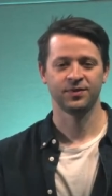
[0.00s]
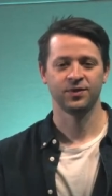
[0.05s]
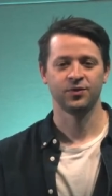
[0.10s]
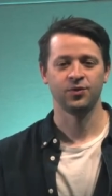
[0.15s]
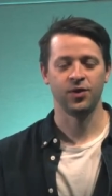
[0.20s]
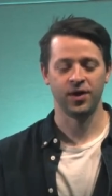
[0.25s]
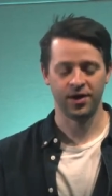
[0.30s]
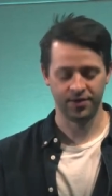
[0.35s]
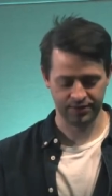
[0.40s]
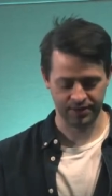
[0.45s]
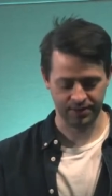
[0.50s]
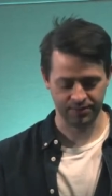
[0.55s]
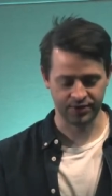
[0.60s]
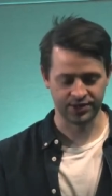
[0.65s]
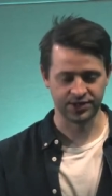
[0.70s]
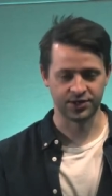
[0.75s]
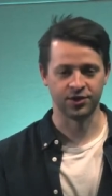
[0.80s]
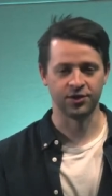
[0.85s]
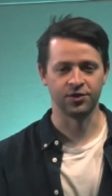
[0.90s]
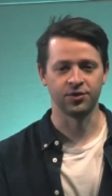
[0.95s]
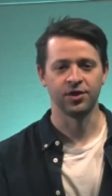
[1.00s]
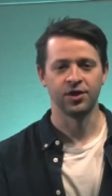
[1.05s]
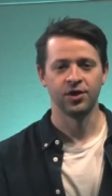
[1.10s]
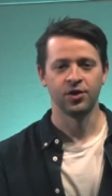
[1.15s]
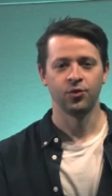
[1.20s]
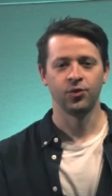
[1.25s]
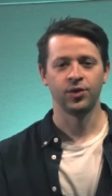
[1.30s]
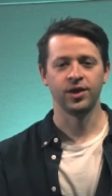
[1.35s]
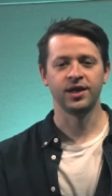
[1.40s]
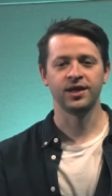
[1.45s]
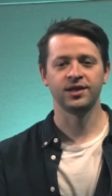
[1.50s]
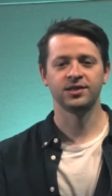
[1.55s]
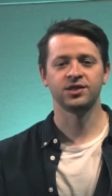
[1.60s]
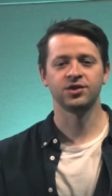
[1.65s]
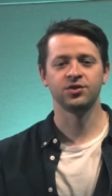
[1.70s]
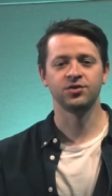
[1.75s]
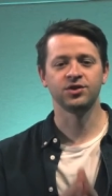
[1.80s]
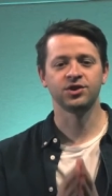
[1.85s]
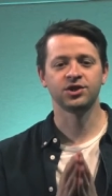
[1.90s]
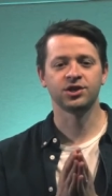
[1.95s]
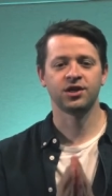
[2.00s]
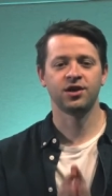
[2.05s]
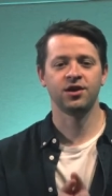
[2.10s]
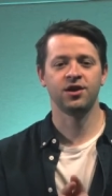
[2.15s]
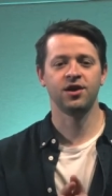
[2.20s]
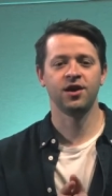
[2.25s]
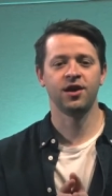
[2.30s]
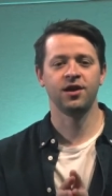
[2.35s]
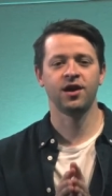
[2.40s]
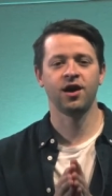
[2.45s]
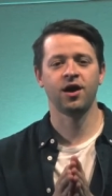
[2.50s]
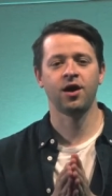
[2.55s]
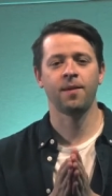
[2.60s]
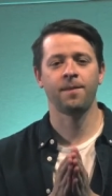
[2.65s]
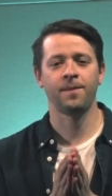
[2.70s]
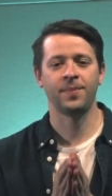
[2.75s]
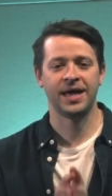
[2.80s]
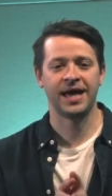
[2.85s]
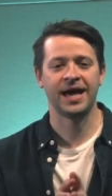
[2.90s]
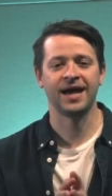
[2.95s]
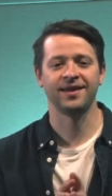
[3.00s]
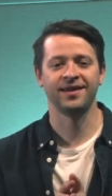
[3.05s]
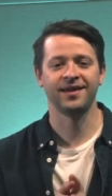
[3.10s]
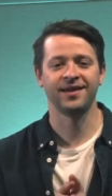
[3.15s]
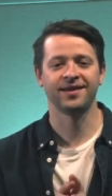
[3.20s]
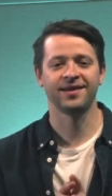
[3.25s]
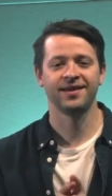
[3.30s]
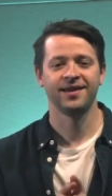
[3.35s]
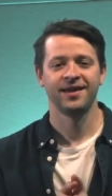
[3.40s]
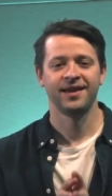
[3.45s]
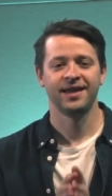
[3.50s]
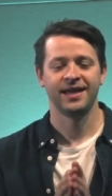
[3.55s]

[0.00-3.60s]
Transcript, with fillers: Well, number two, we need to turn our panic